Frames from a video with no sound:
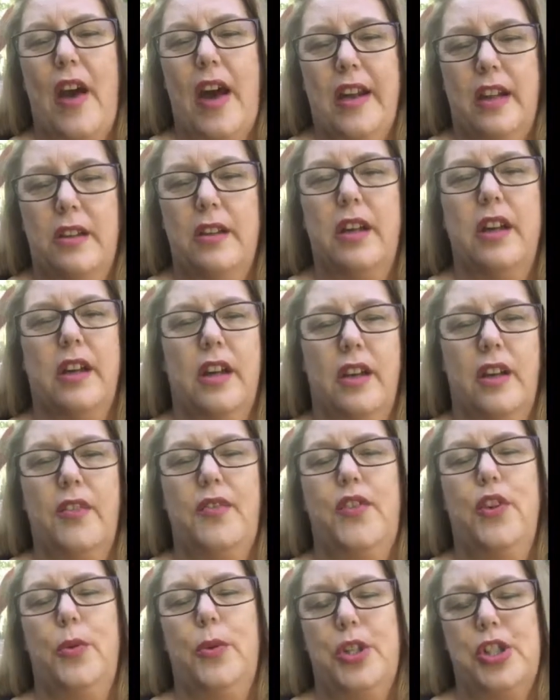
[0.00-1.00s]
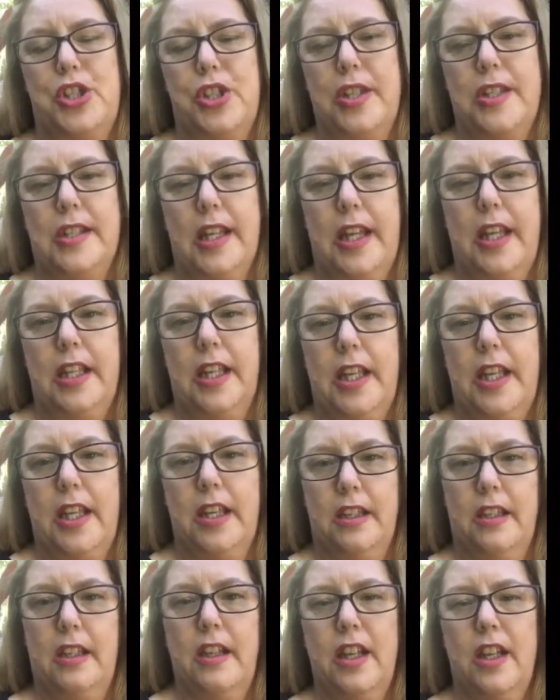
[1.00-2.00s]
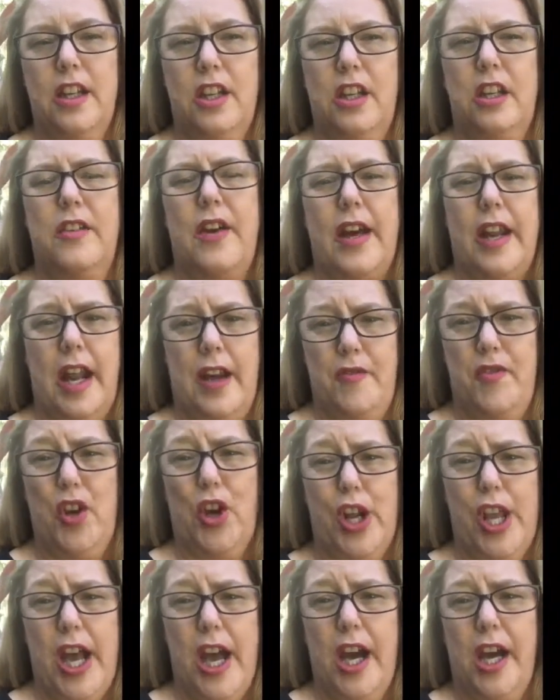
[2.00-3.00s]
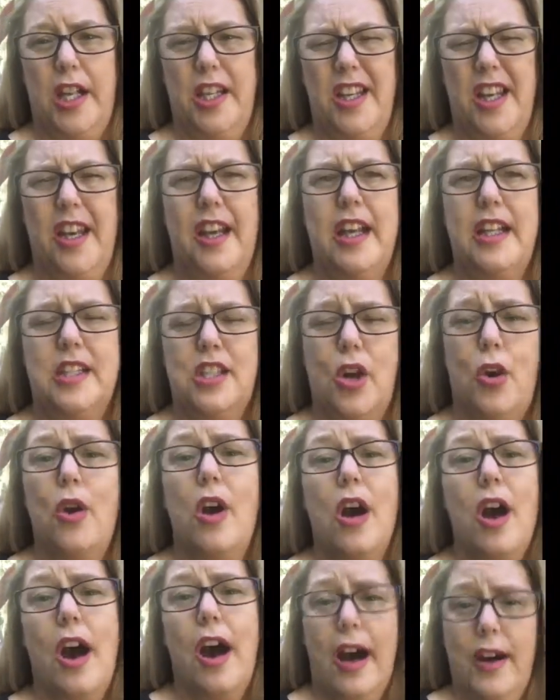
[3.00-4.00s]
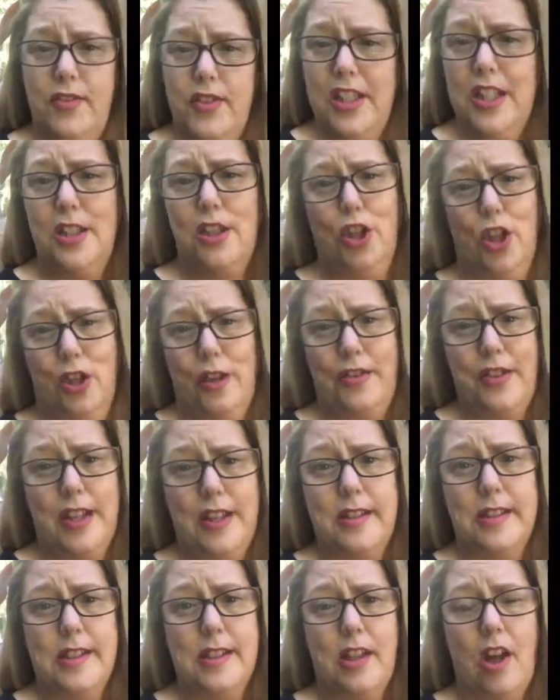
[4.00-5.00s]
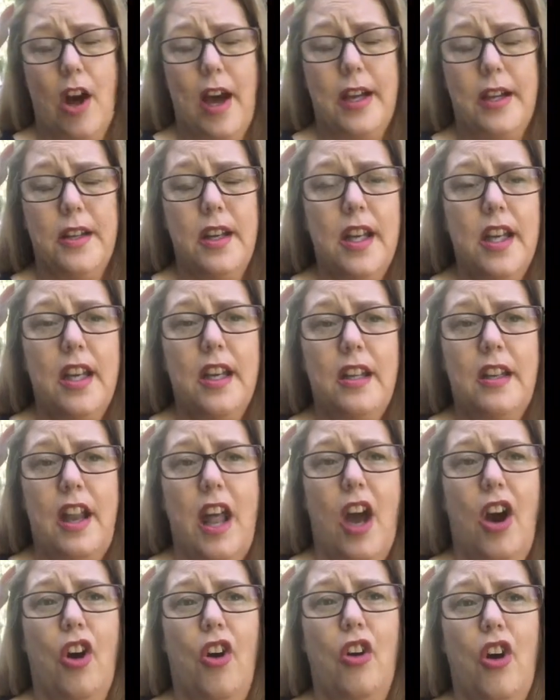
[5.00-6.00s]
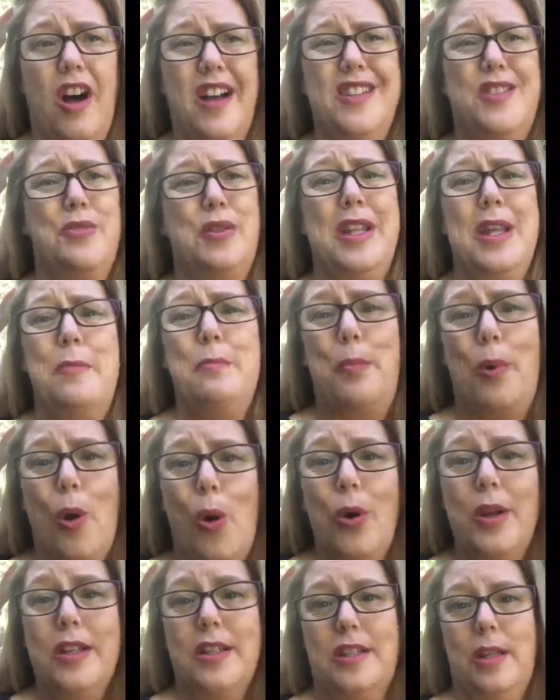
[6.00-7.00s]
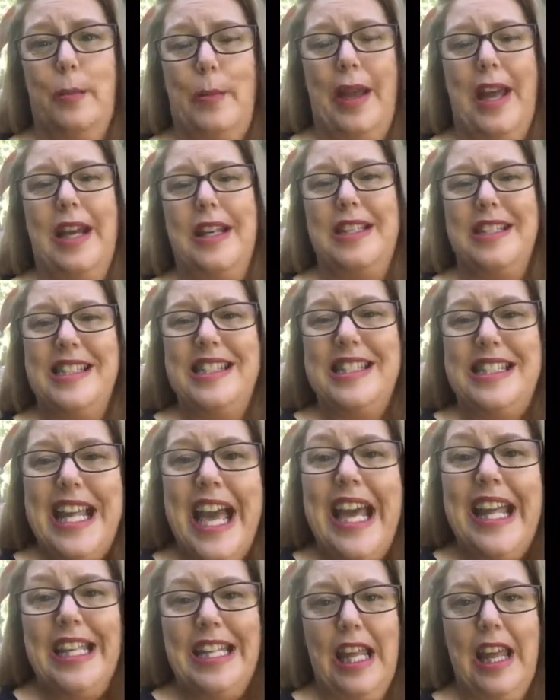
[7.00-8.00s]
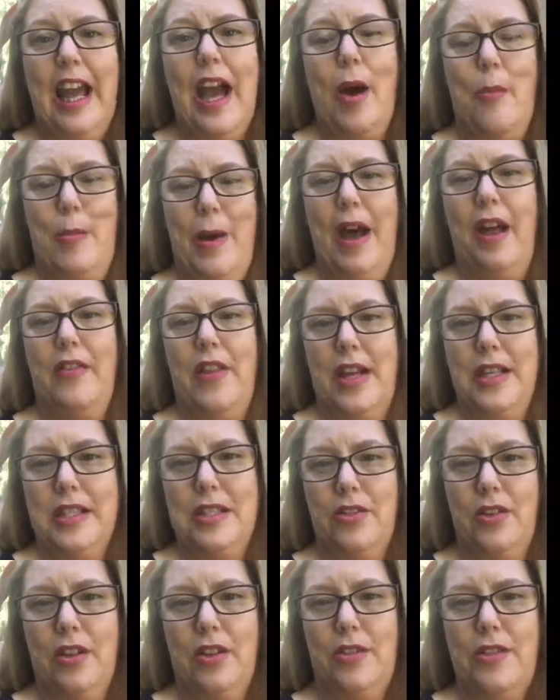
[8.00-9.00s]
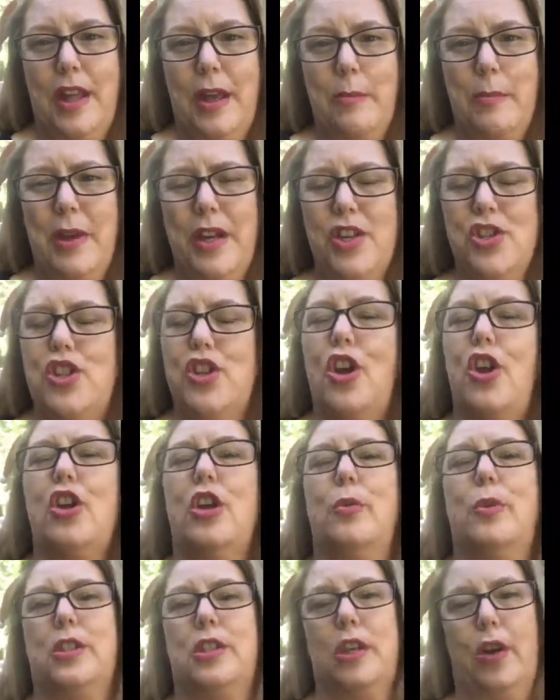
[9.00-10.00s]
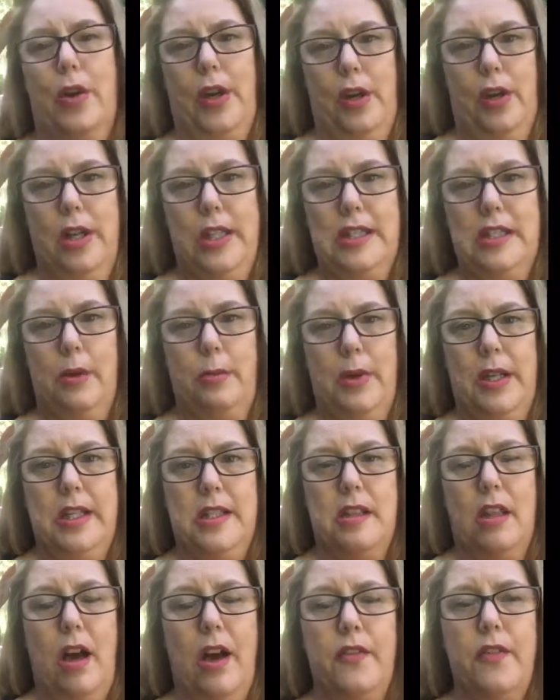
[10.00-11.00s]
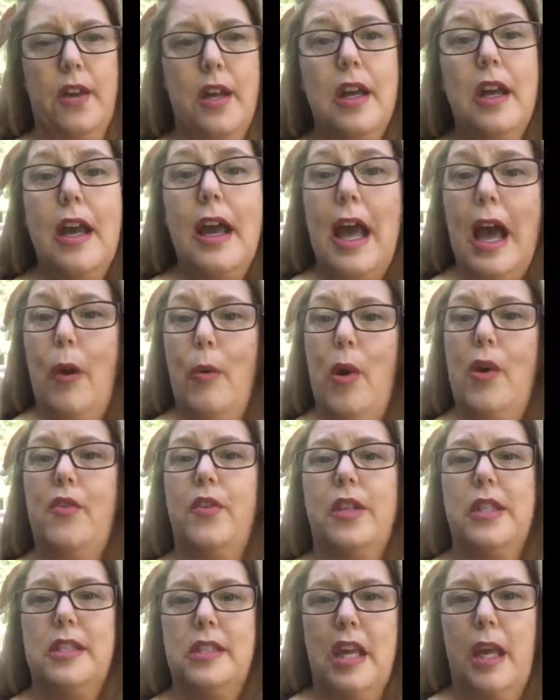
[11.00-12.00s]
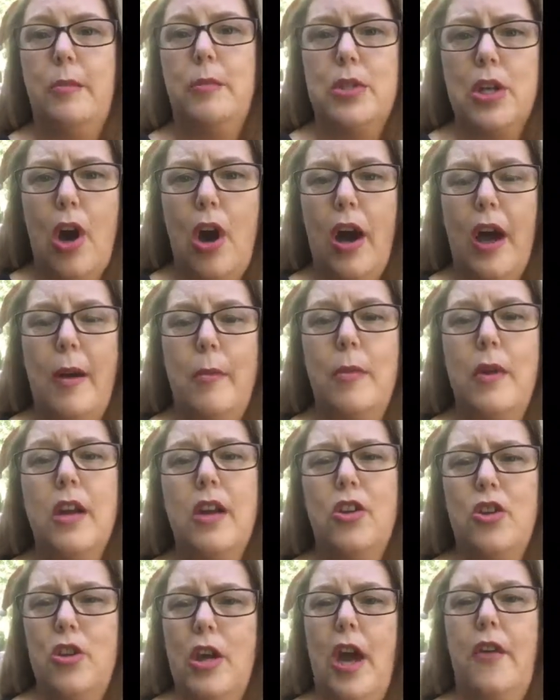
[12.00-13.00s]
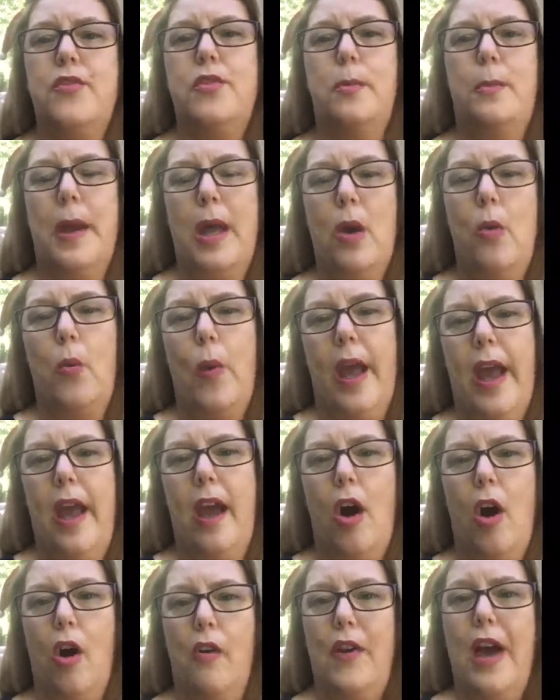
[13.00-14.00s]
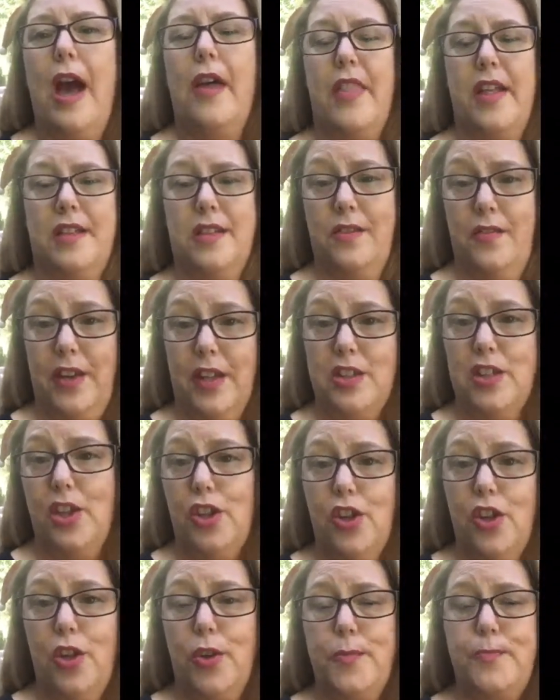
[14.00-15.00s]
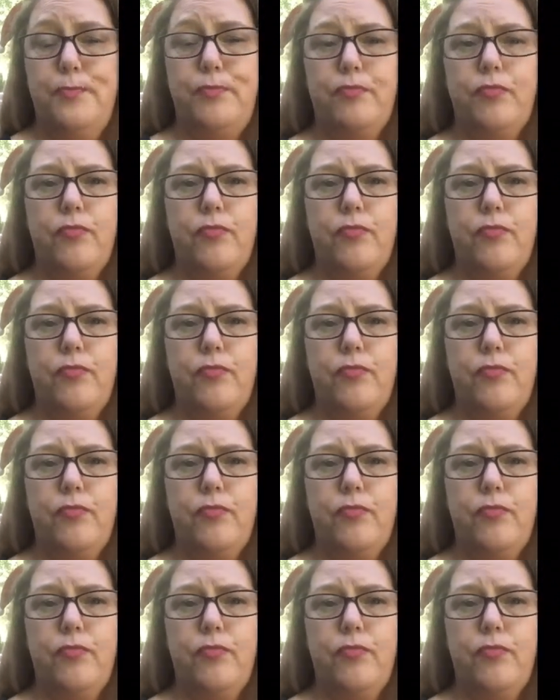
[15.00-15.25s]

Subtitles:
had a few issues lately, and they've had a very hard year. And so I've let a lot of things slide. Now, it's really important to be understanding about that sort of thing because you don't know what's going on in somebody's life. However, at the same time, you have to be aware of how that's affecting you.